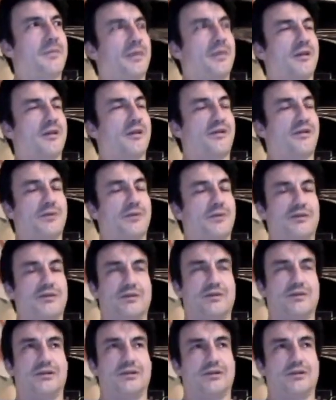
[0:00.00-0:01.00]
especially
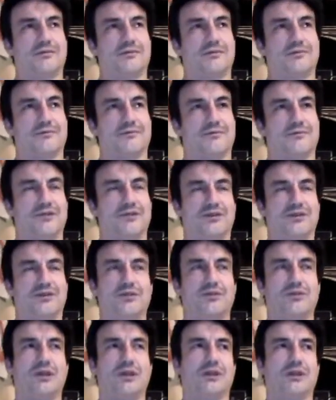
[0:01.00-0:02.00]
when you're first
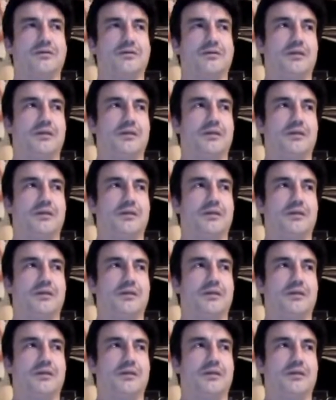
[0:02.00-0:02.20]
doing it,